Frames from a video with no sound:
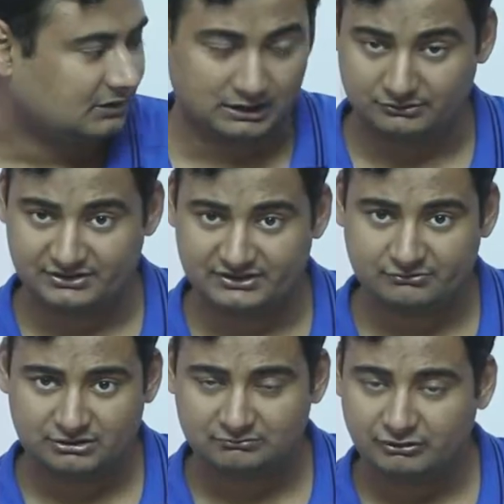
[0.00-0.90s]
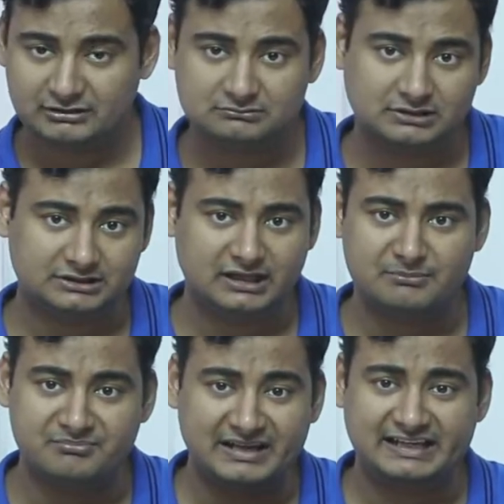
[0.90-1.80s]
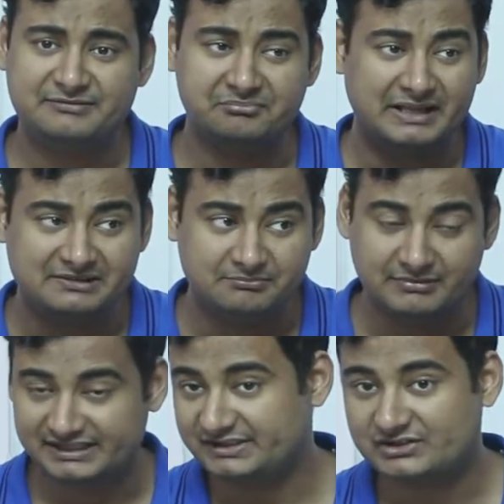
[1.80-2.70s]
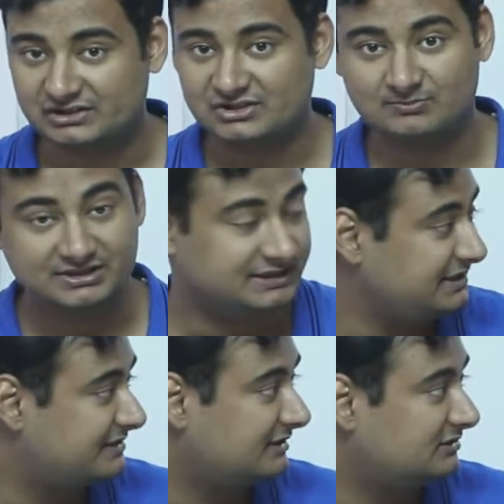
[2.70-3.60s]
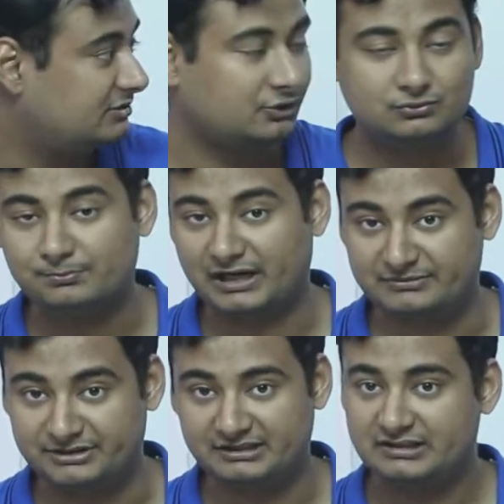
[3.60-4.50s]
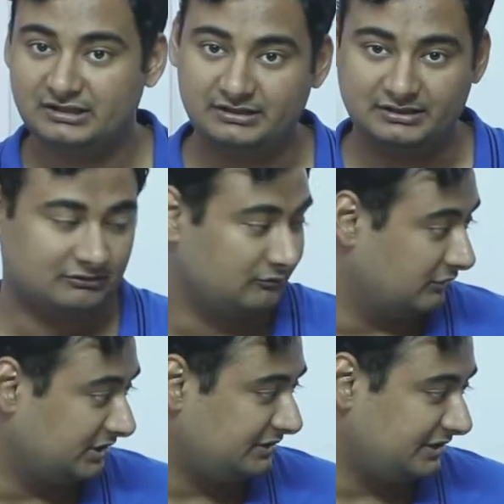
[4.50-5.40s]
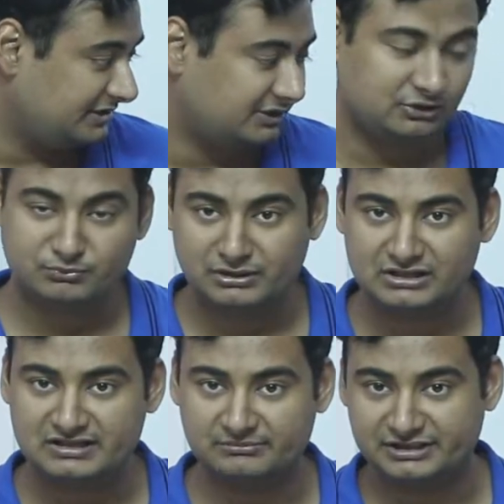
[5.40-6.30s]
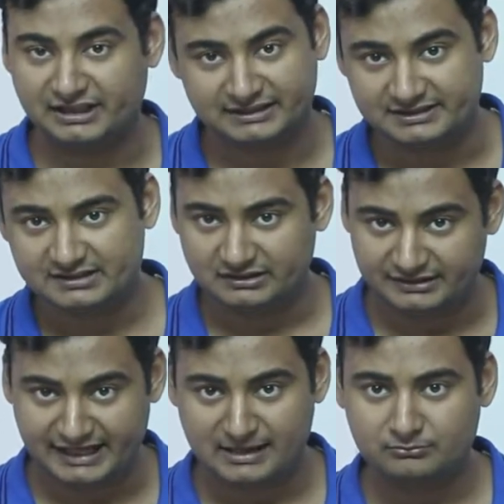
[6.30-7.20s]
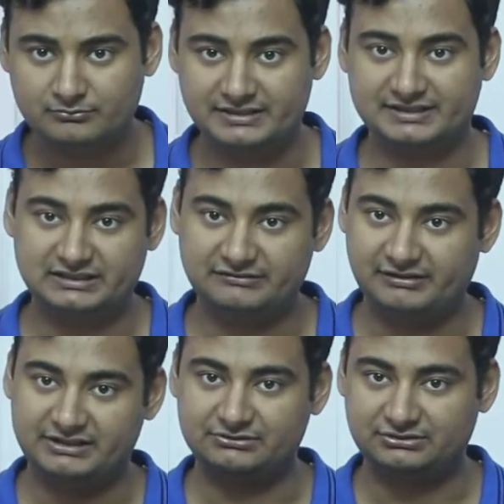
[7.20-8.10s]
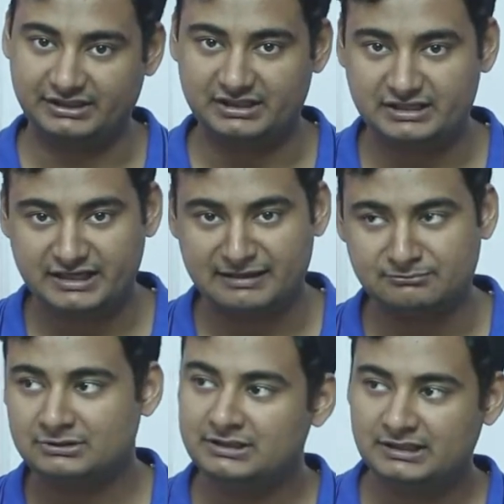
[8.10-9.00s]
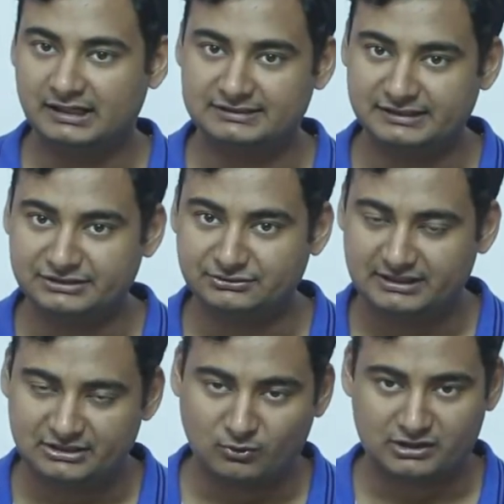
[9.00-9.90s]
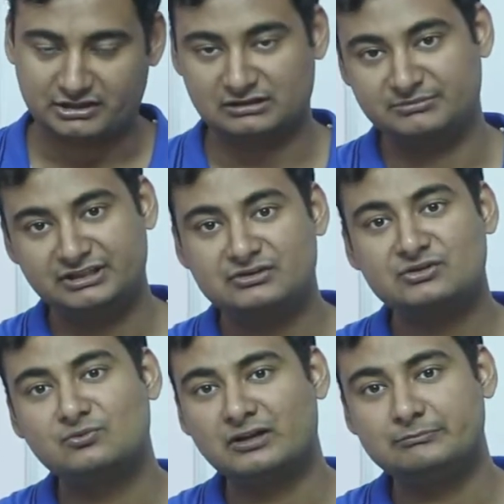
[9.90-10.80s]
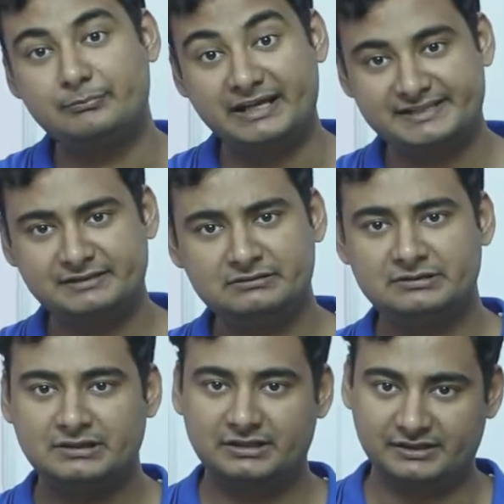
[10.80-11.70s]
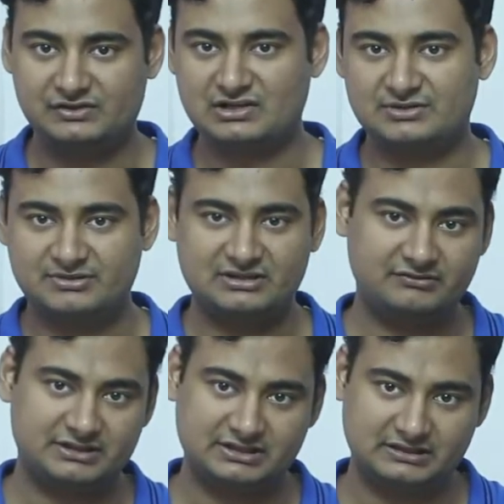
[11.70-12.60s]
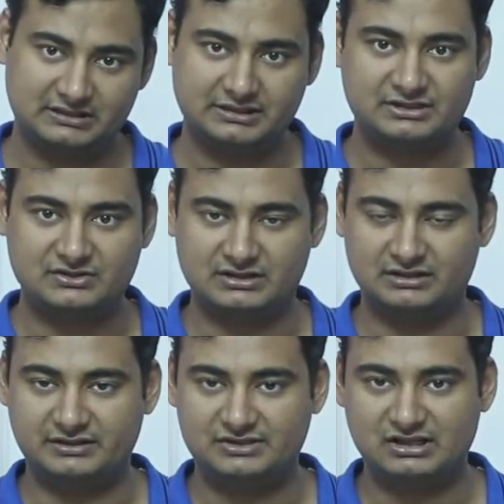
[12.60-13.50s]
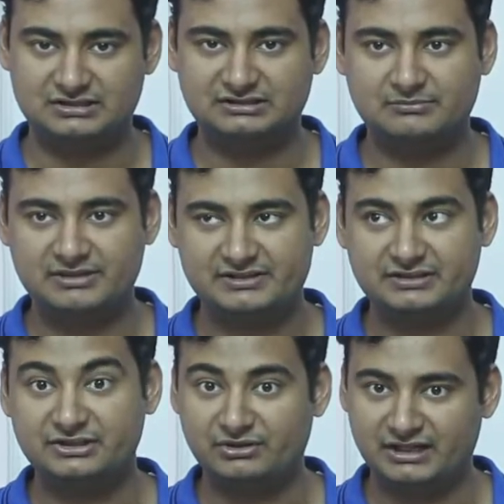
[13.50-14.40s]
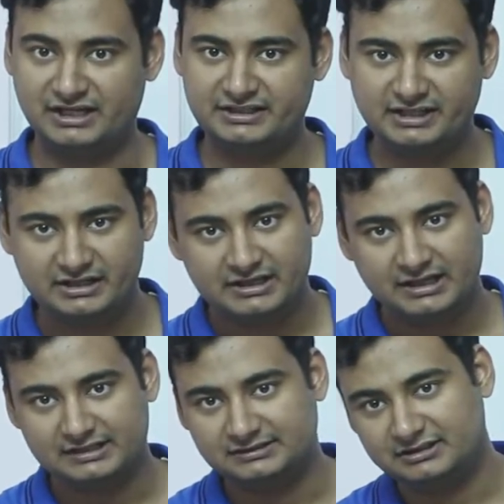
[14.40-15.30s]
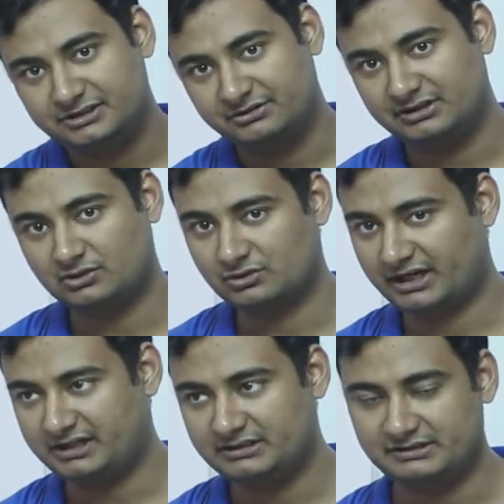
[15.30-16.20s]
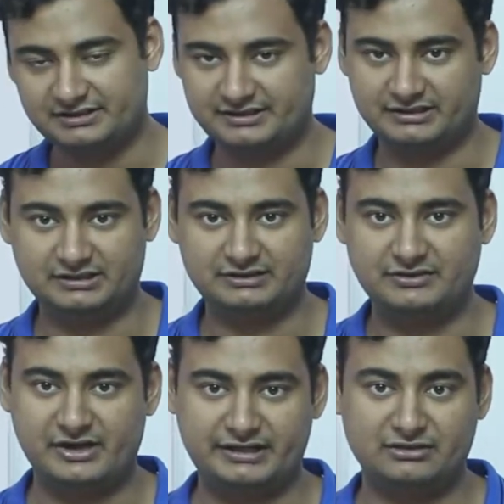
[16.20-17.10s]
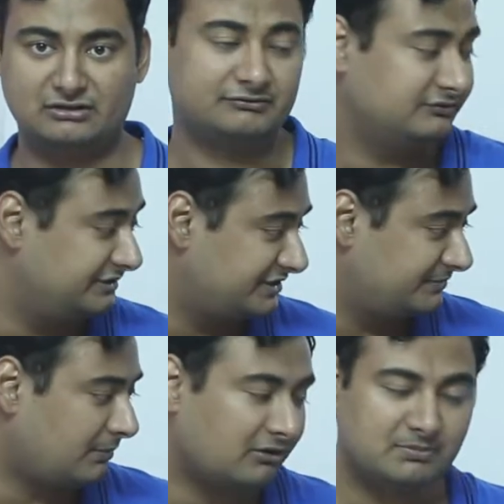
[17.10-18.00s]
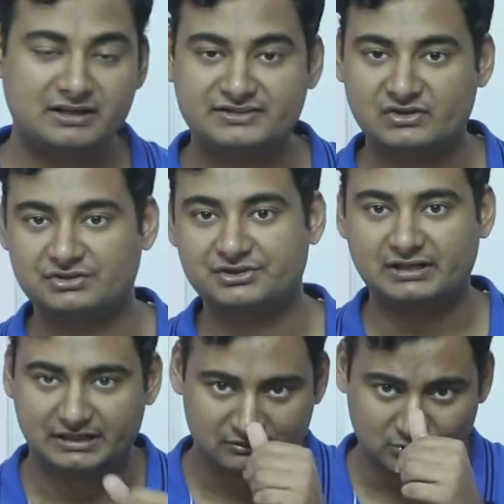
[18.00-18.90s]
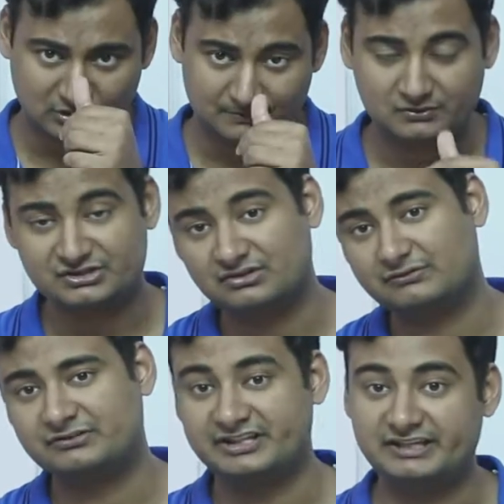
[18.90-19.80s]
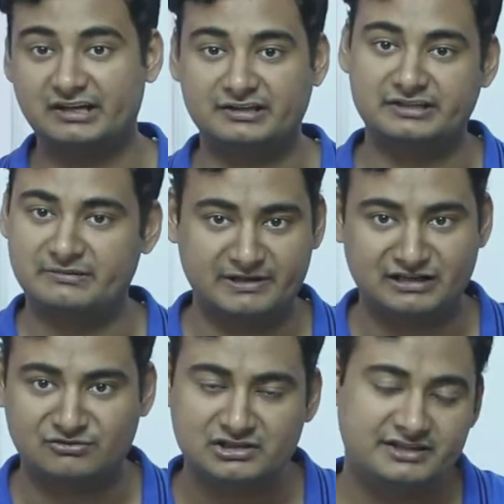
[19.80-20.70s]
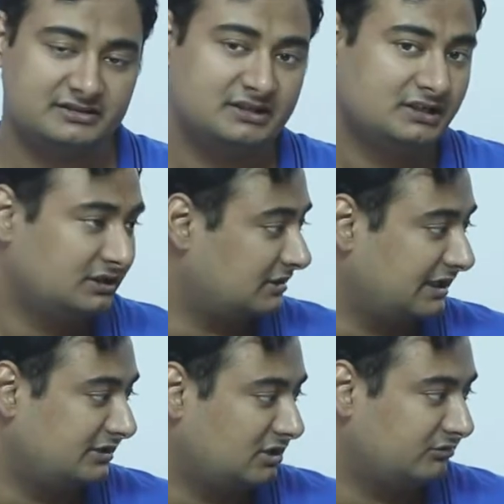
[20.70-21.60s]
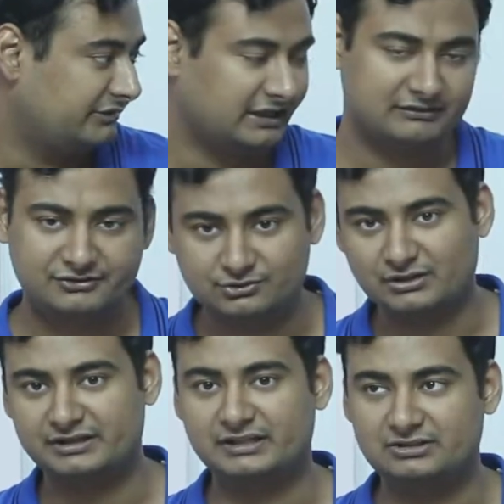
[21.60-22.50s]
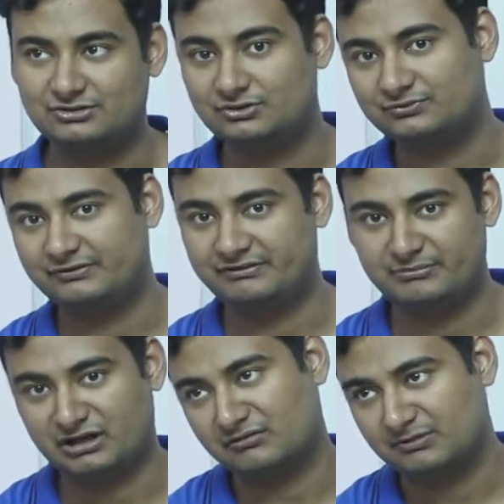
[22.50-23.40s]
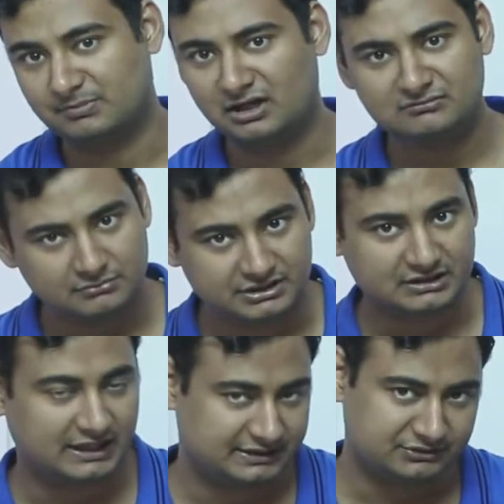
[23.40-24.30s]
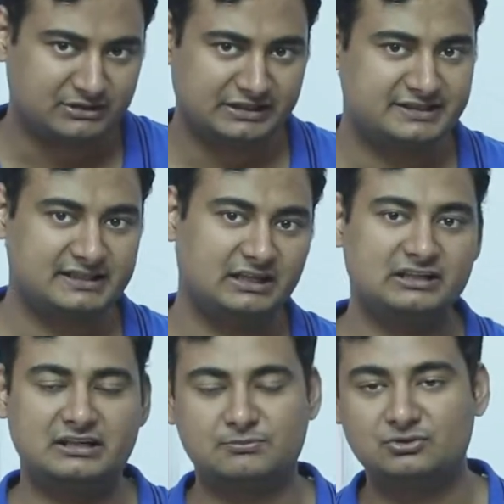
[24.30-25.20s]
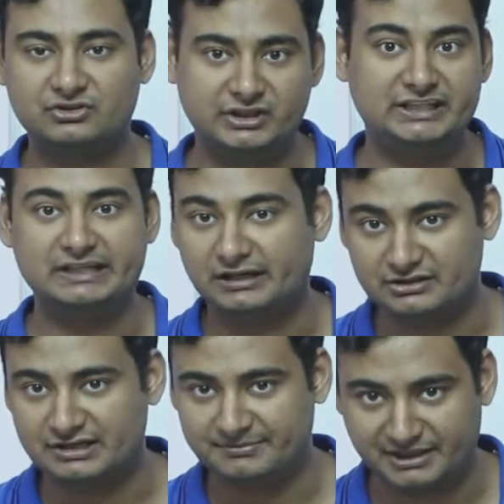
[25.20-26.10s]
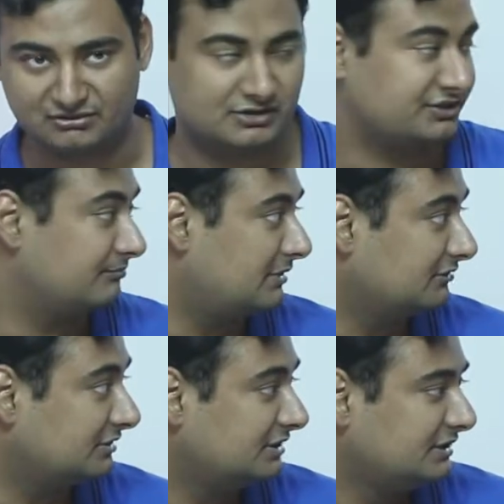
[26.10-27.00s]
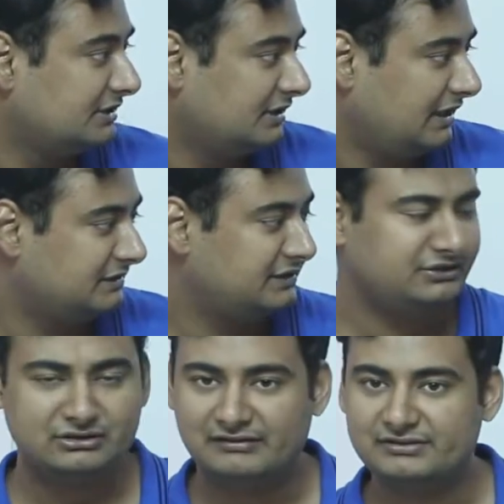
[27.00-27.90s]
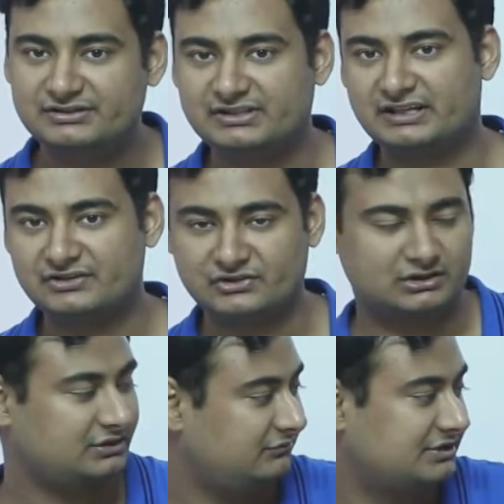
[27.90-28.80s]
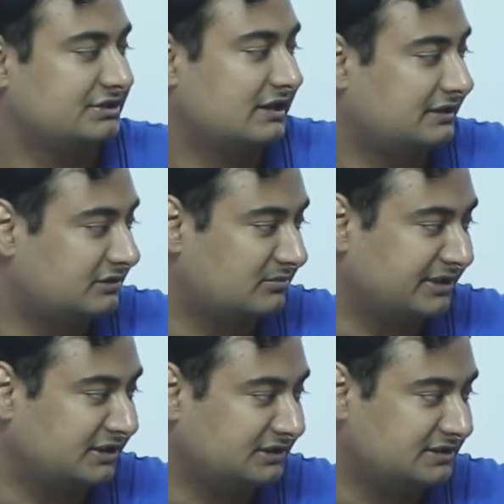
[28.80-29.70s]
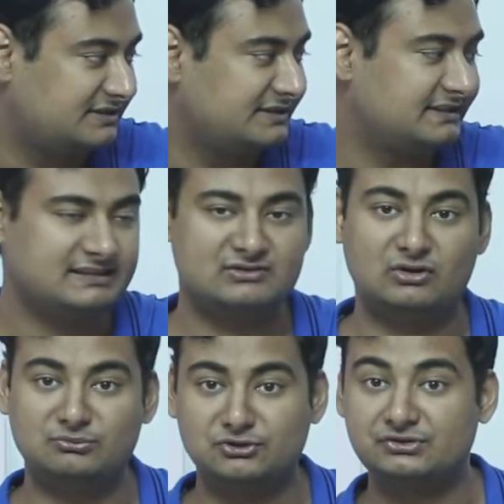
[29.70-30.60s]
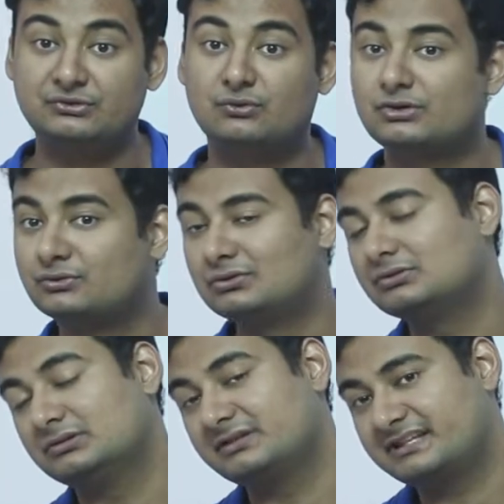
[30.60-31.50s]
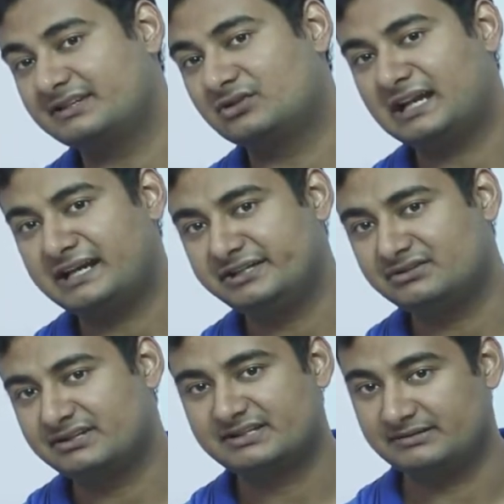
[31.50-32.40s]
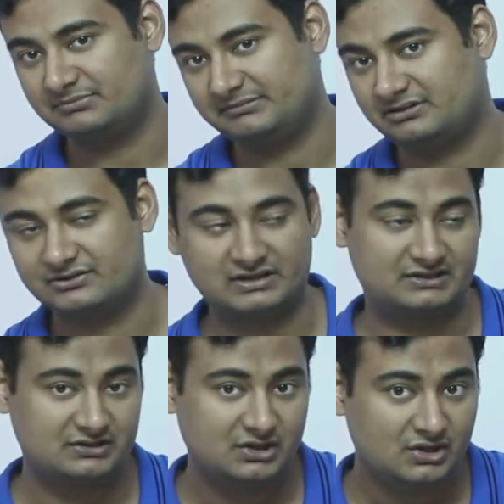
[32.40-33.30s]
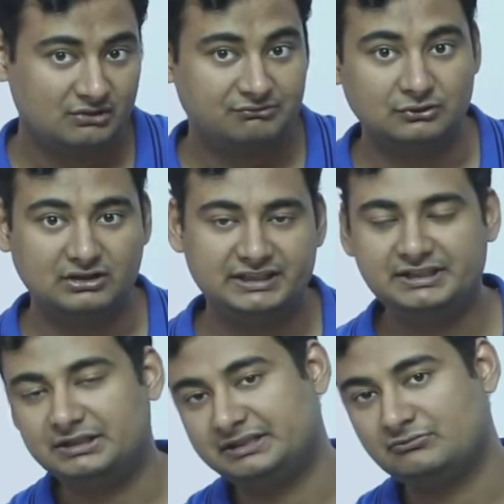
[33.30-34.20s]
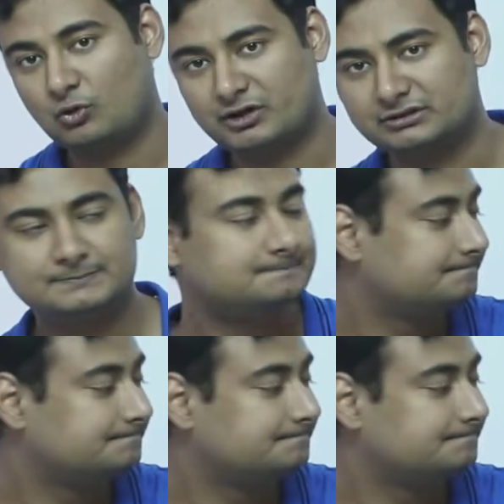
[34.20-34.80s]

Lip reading: How does it work? Well, there are many structures, but these are the two primary. One, either you build something like this dam, basically where you create a dam and then you let water come in into one basin. Recharge basin, it's recharging that basin during high tide, and then during low tide it's draining off. This power plant structure can go upwards of 300 megawatts. Right now we have 200 to 250 megawatt plant, but like, you can scale it up to 300 megawatts of power. And then you have a second structure which is like turbine like this. This has almost no to zero land uses, simply because it's fully in water.